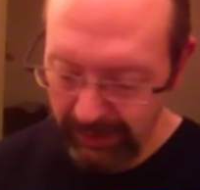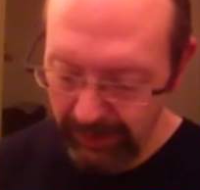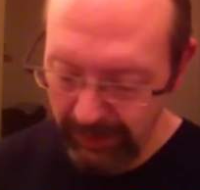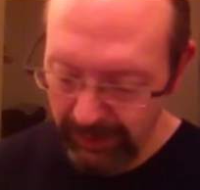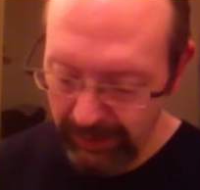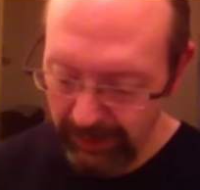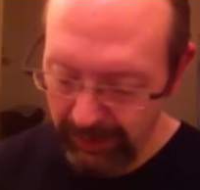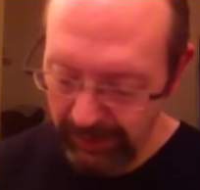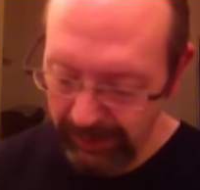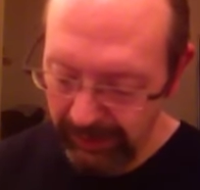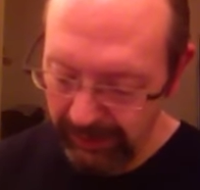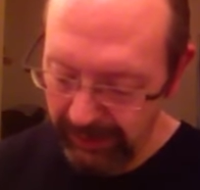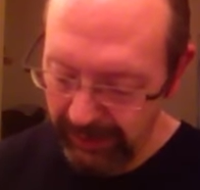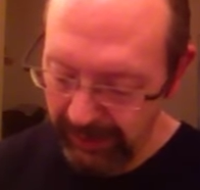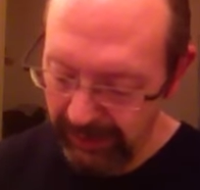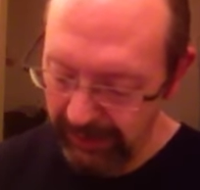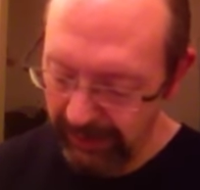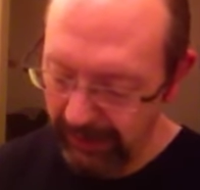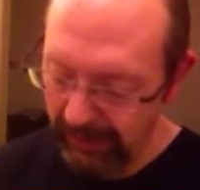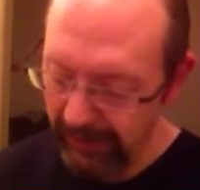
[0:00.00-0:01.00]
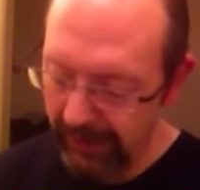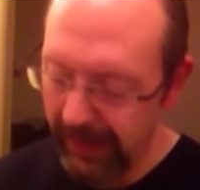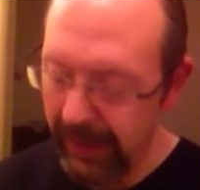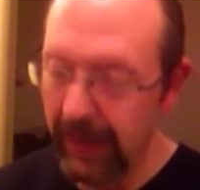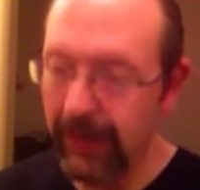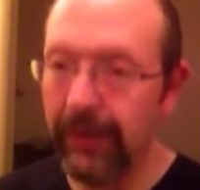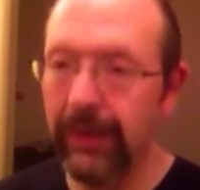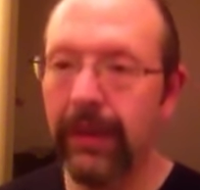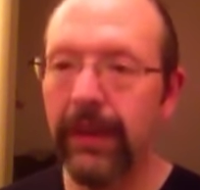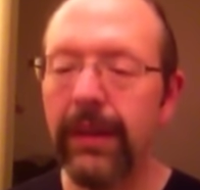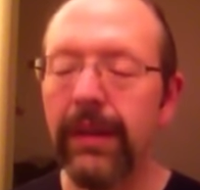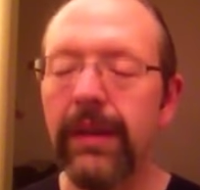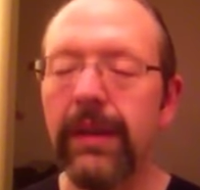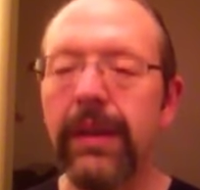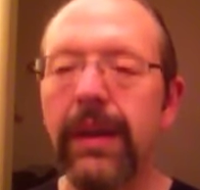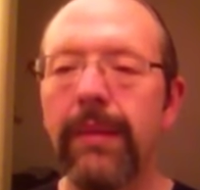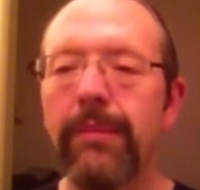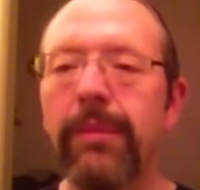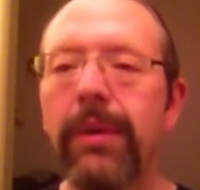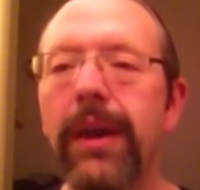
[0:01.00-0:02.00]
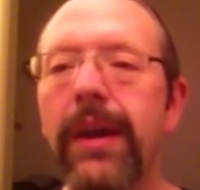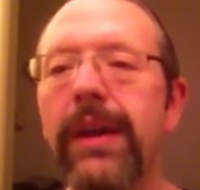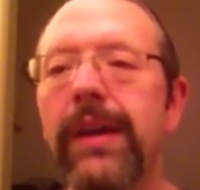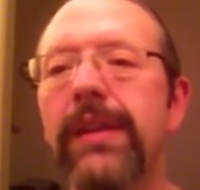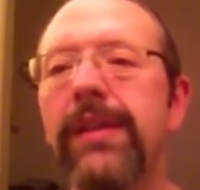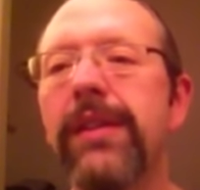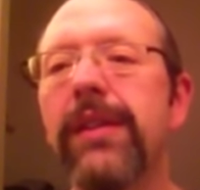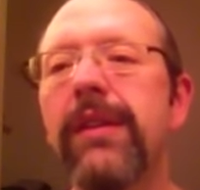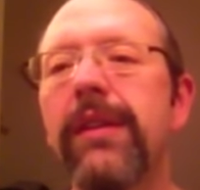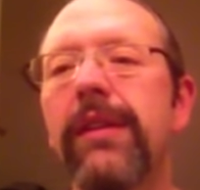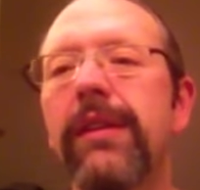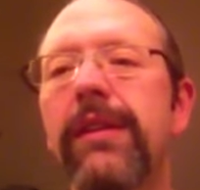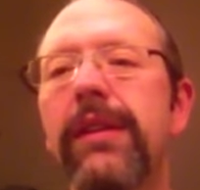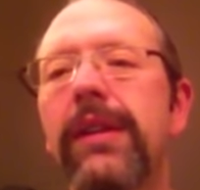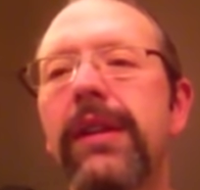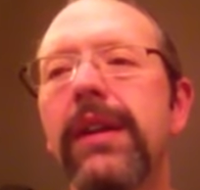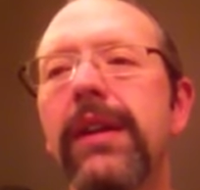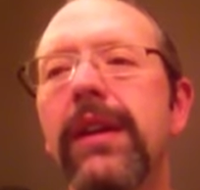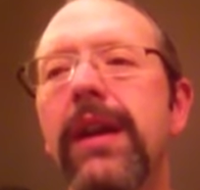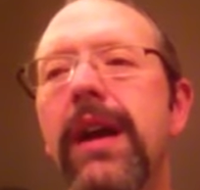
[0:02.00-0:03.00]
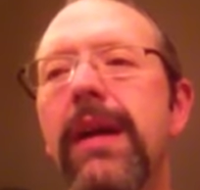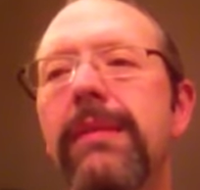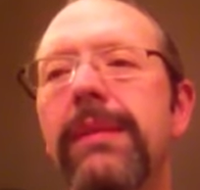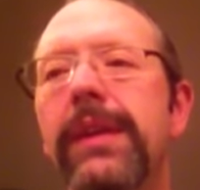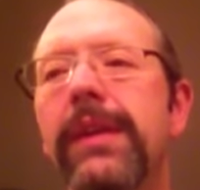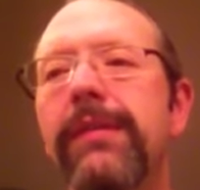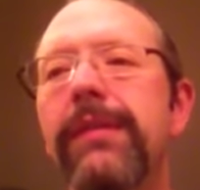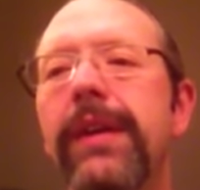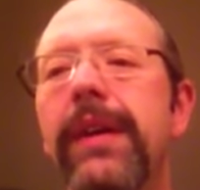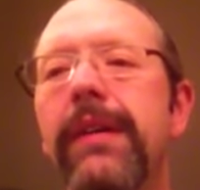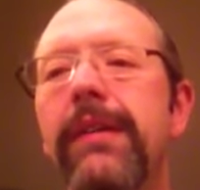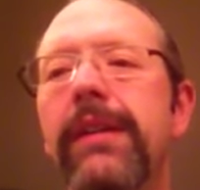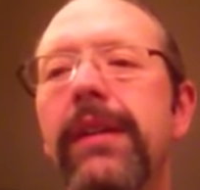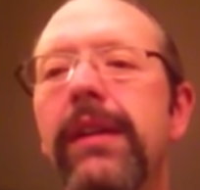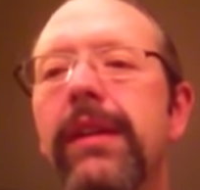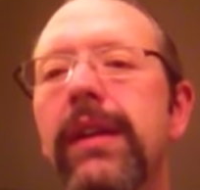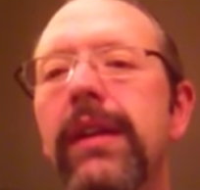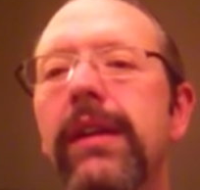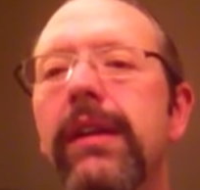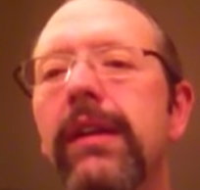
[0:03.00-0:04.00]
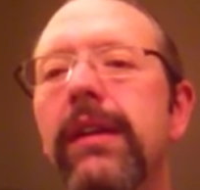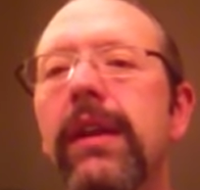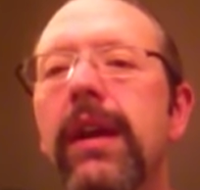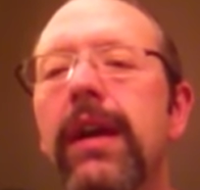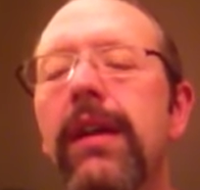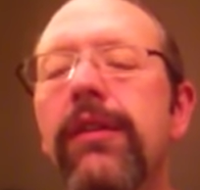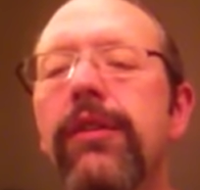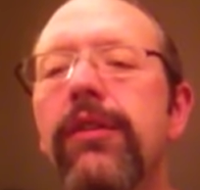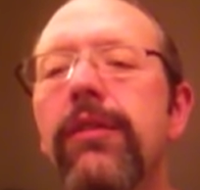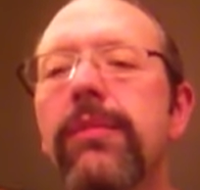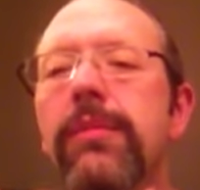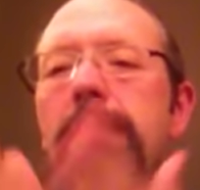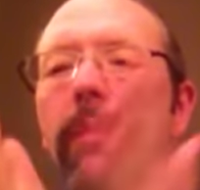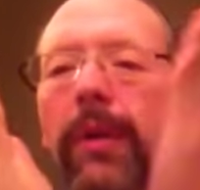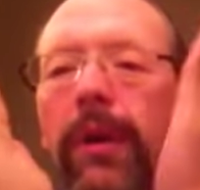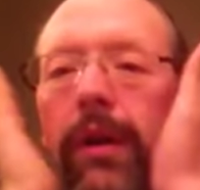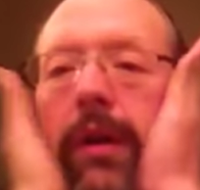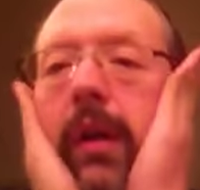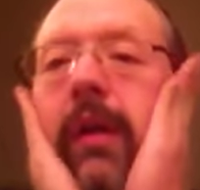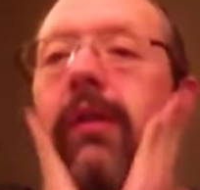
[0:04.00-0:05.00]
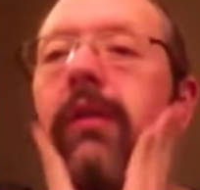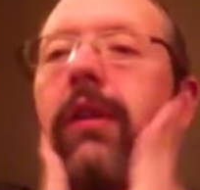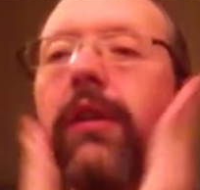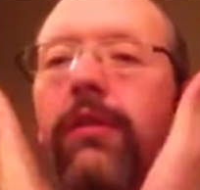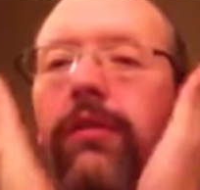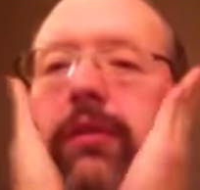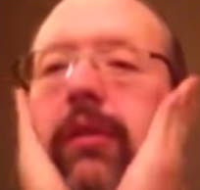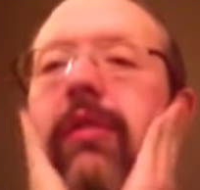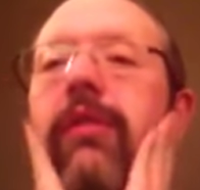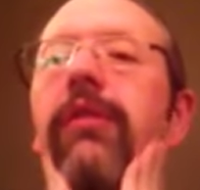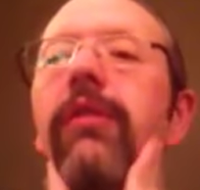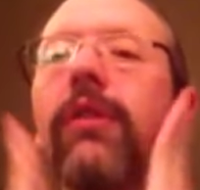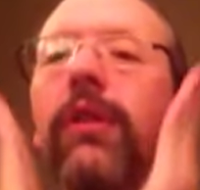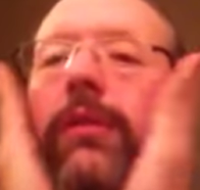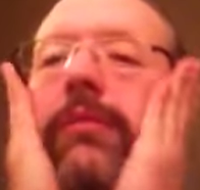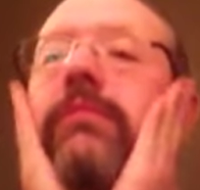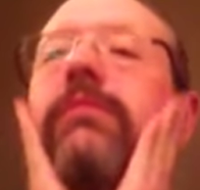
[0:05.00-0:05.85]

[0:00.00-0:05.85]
where we're using things that we can, products that are commonly found in the supermarket, grocery store,